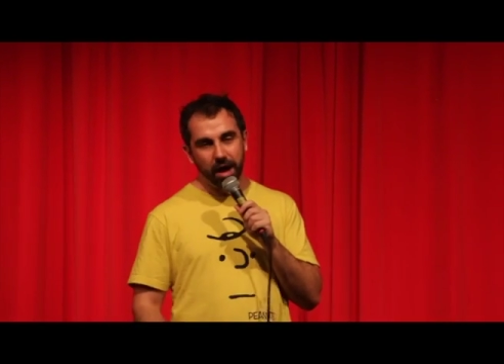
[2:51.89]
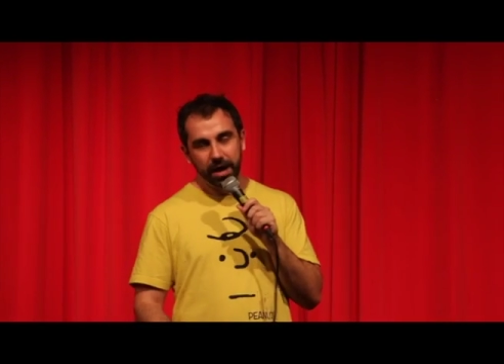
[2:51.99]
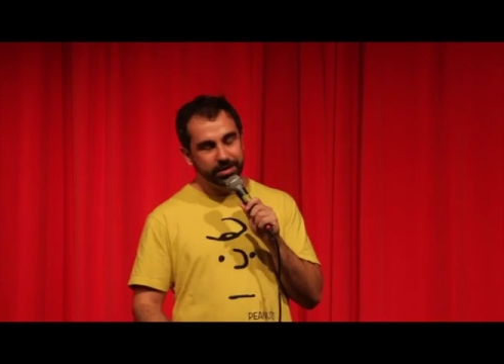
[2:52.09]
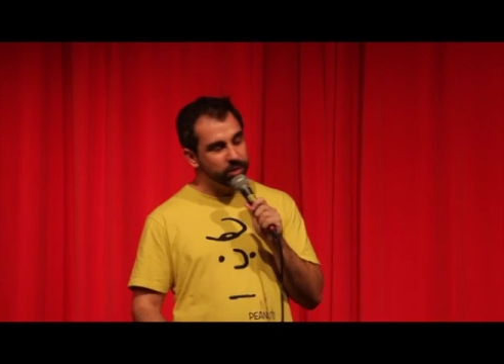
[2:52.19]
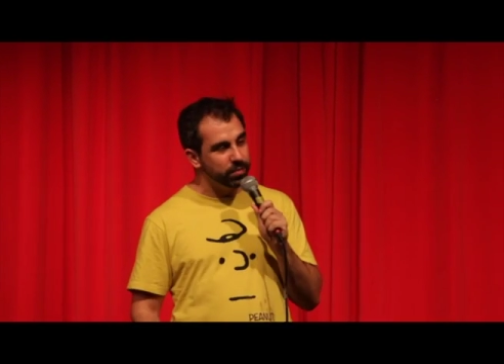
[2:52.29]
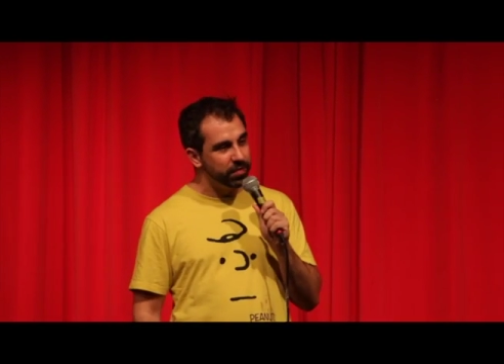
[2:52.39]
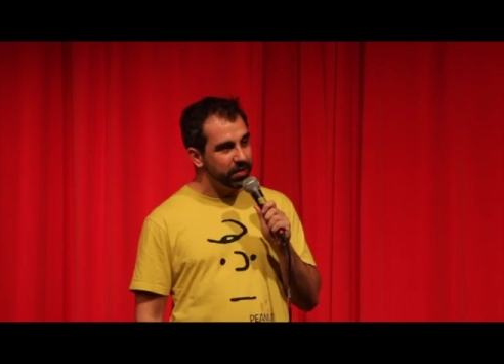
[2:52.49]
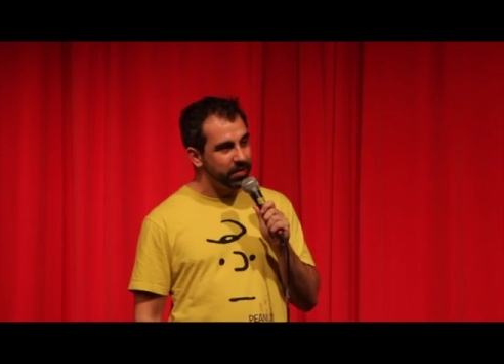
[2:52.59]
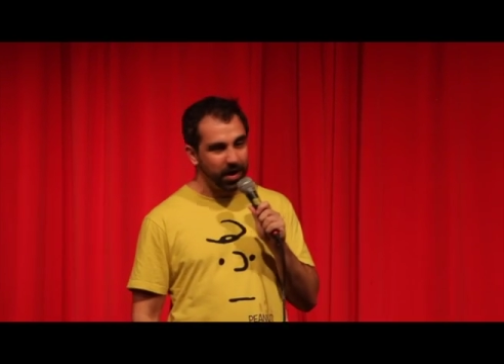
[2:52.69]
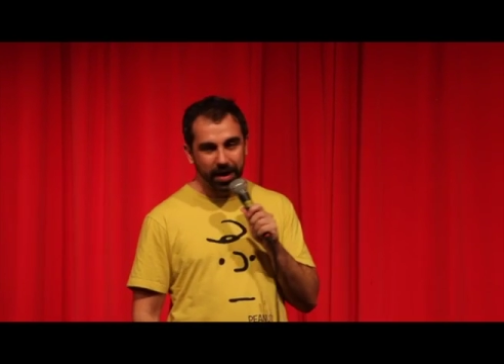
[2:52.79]
"I don't
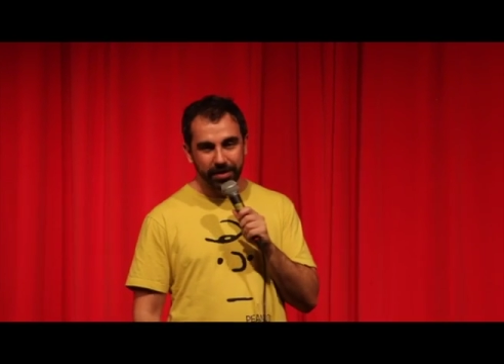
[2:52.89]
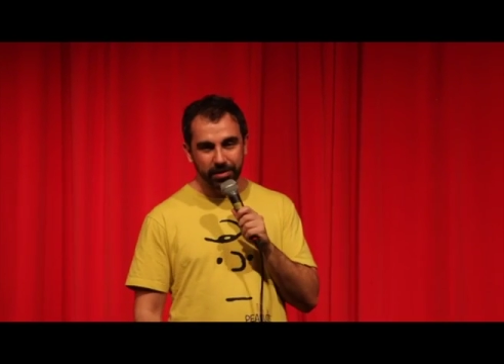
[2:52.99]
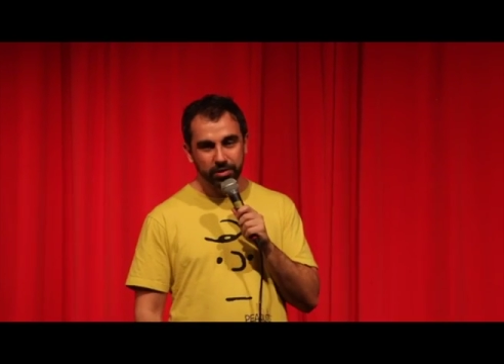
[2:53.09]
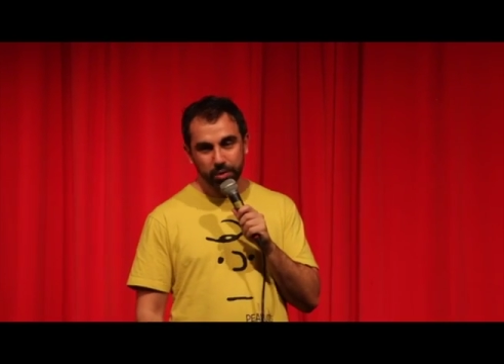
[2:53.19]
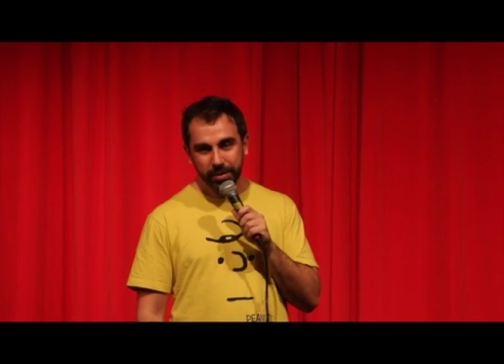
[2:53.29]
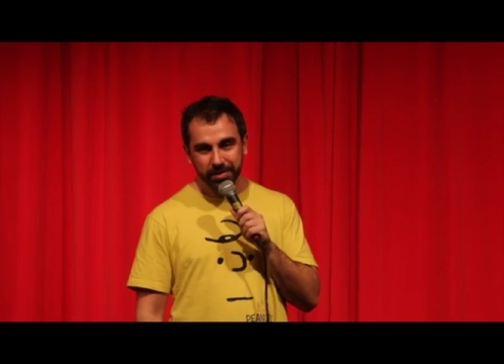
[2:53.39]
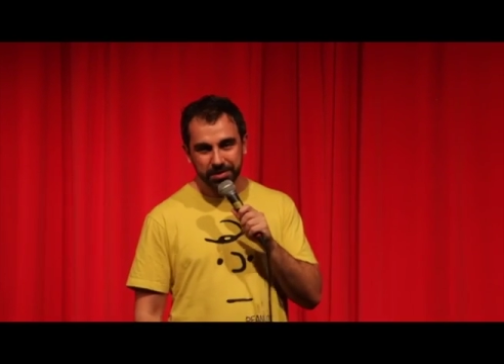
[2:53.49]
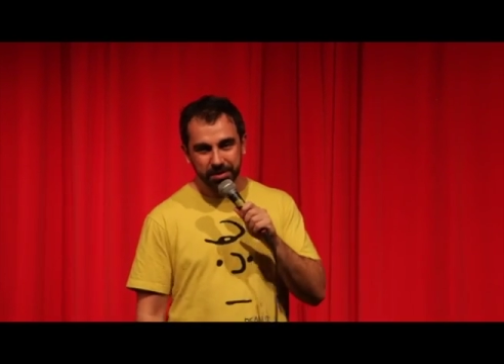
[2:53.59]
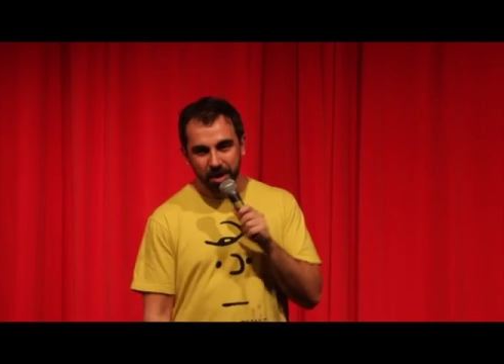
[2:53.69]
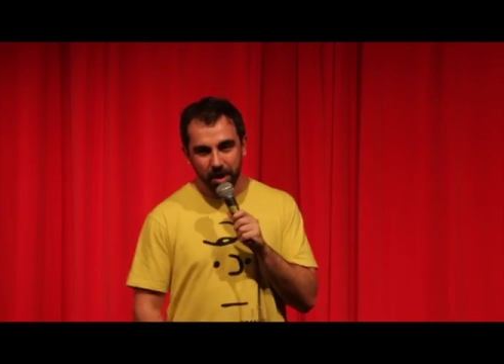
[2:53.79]
think I can do it,